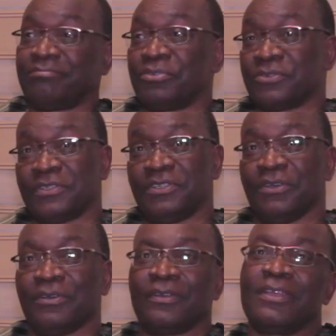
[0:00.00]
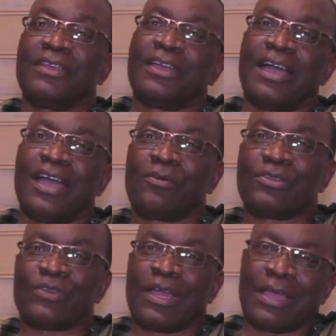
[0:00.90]
procedure, I
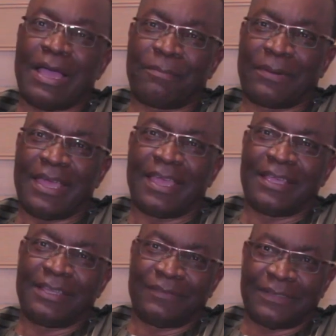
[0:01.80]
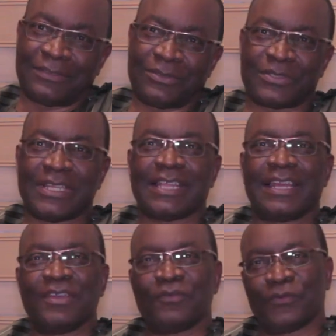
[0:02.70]
went to apply to start
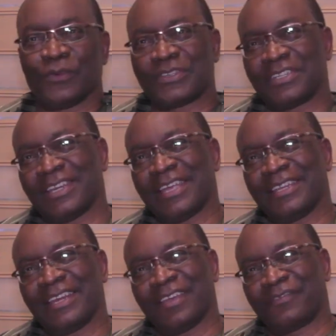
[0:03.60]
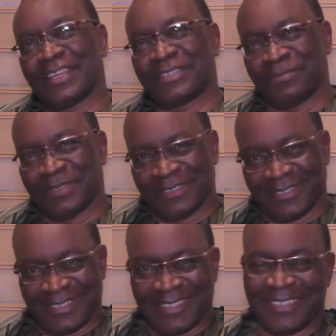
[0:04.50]
at level 14, and they laughed at me.
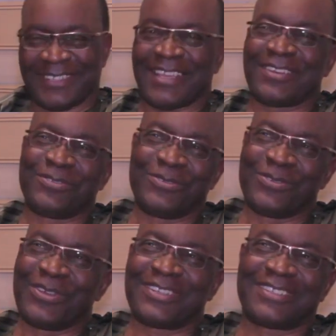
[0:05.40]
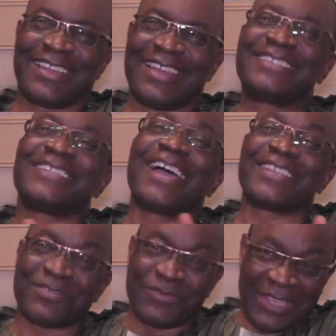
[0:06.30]
They said, "You do not enter
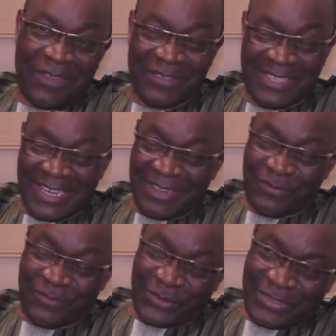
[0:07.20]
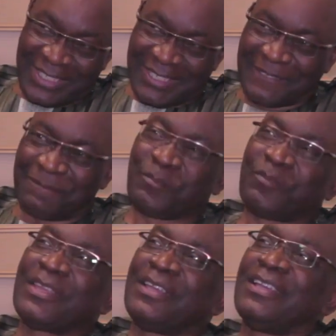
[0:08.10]
civil service at level 14.
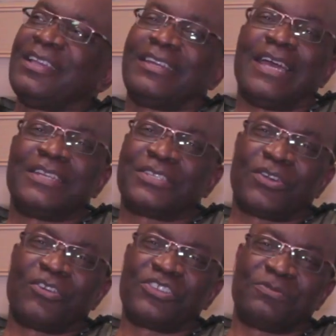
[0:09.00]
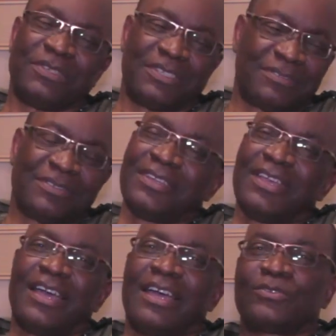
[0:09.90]
That discouraged me,
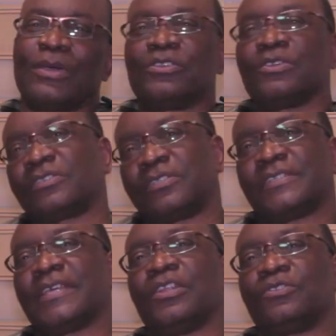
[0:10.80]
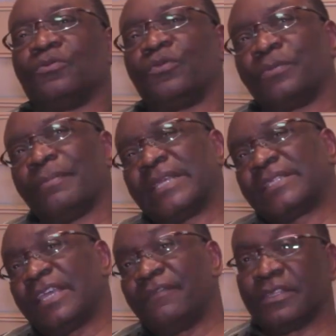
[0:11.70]
so I just decided to, with my
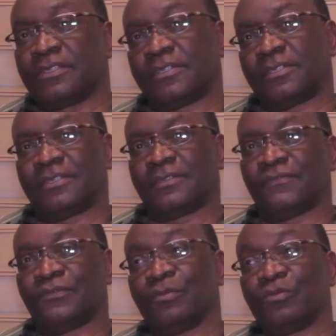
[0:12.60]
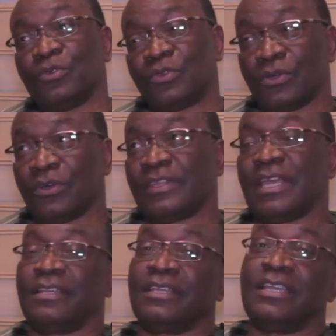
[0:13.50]
savings from youth corps
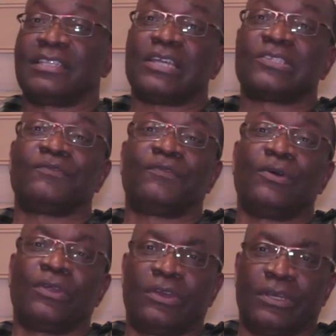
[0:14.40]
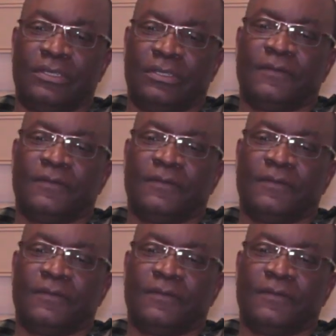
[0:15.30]
then, 8,400,